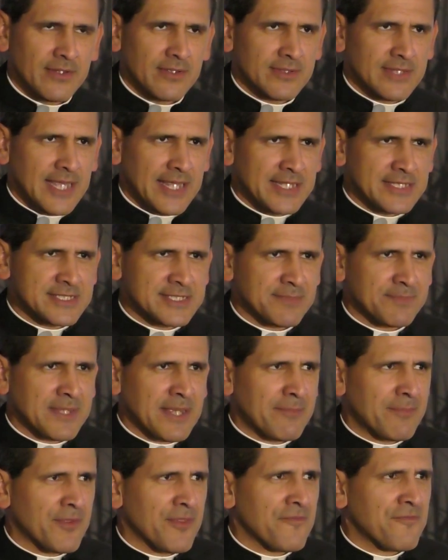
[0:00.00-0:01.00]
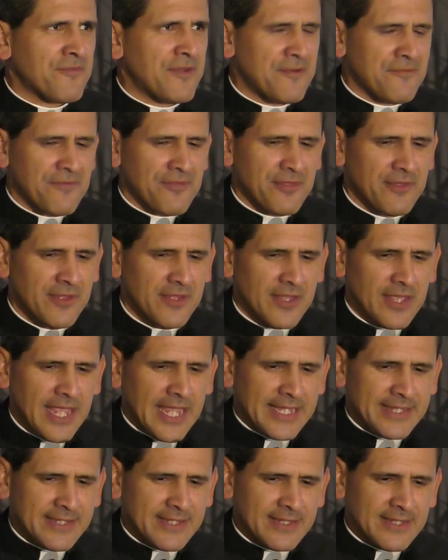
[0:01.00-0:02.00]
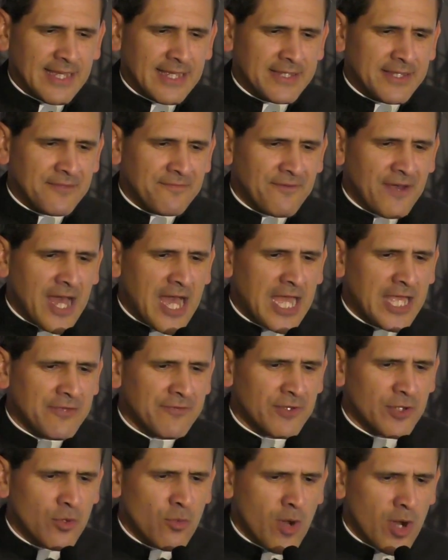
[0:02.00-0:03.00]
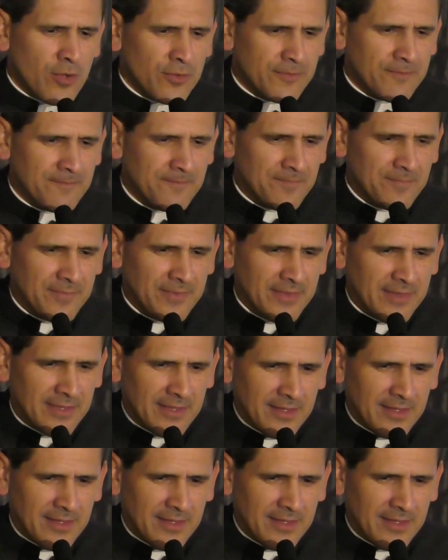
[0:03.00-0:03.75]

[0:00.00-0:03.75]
dated September the 5th, 1895. Quote,